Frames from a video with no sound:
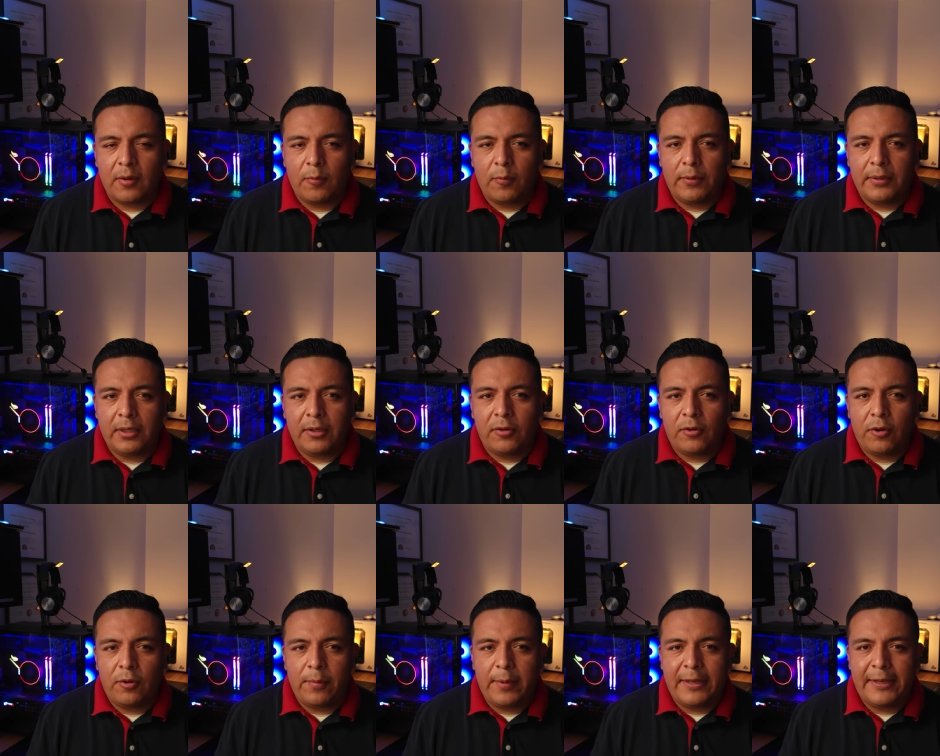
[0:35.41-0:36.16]
When the
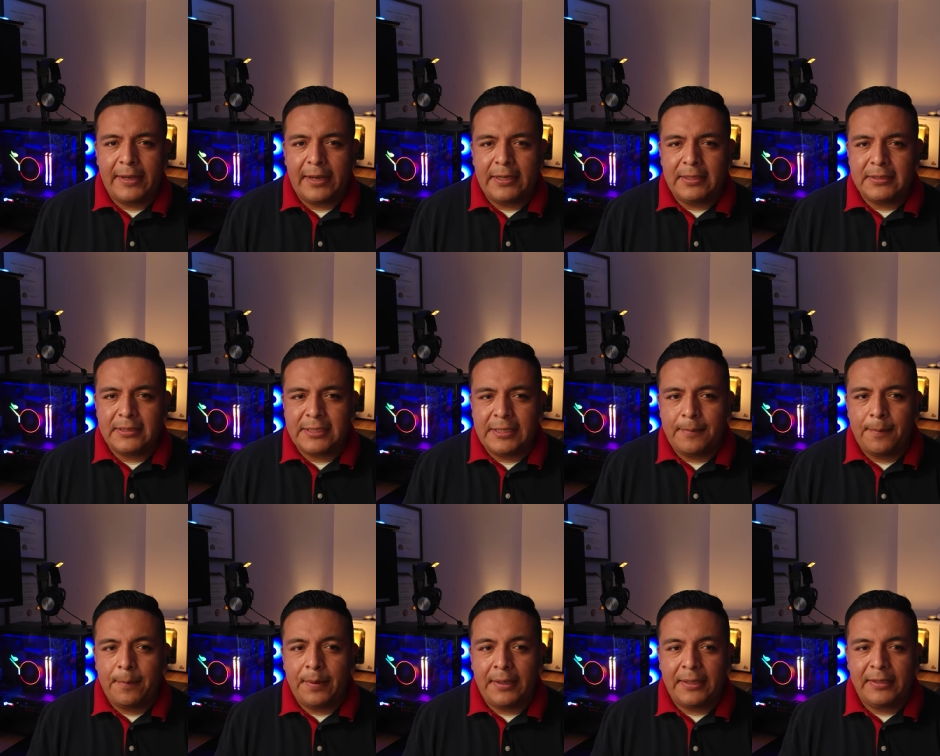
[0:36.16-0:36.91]

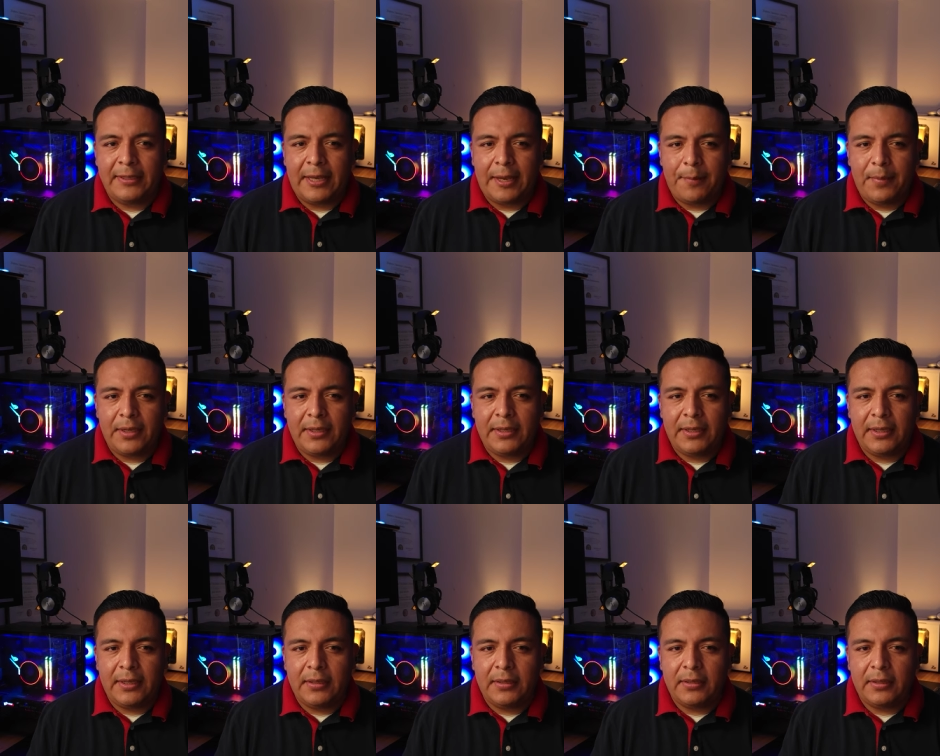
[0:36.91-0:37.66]
COVID-19 pandemic
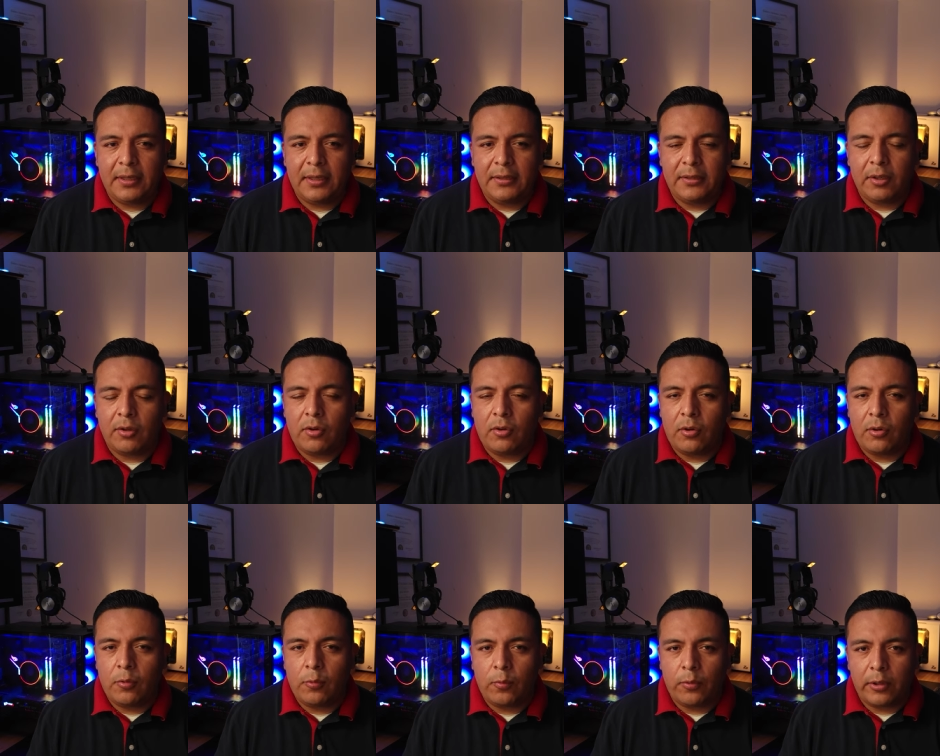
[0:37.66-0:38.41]
hit and the
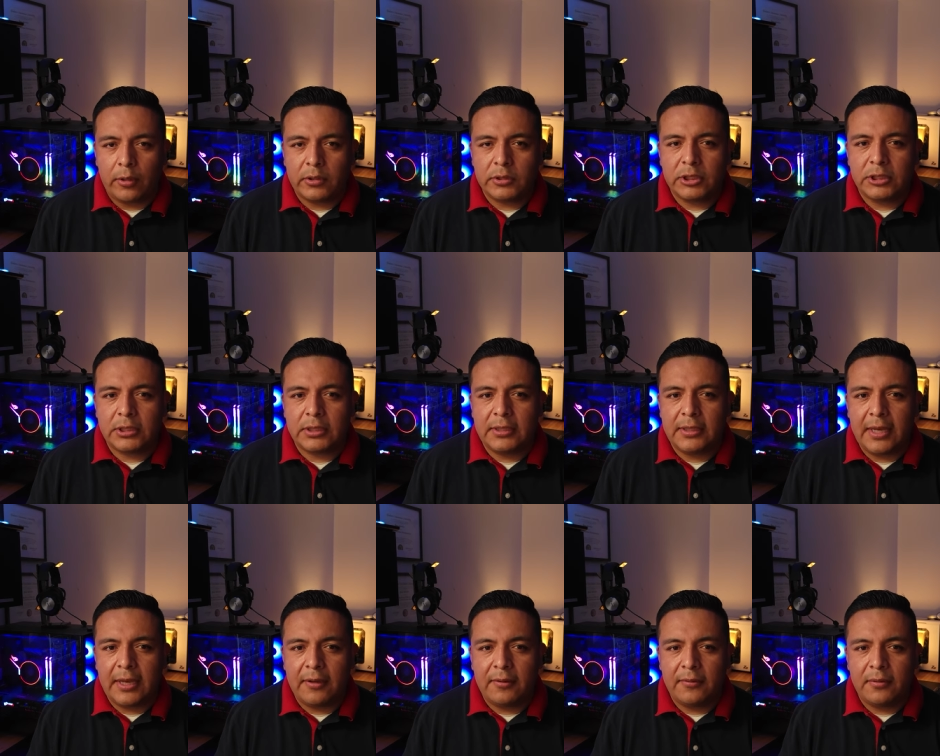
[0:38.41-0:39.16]
whole world shut
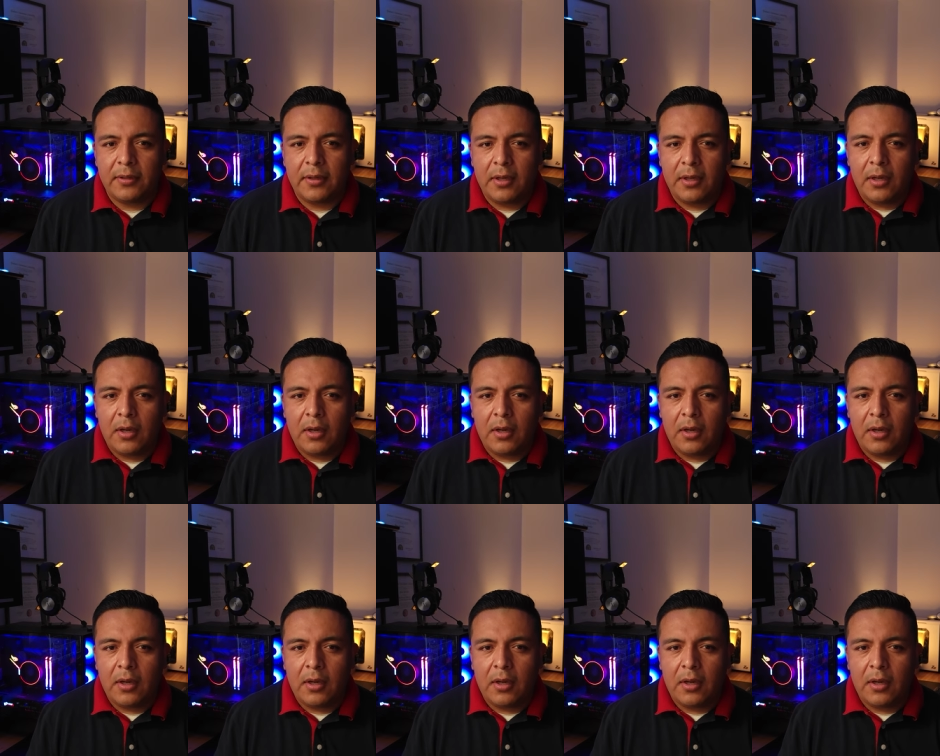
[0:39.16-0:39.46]
down,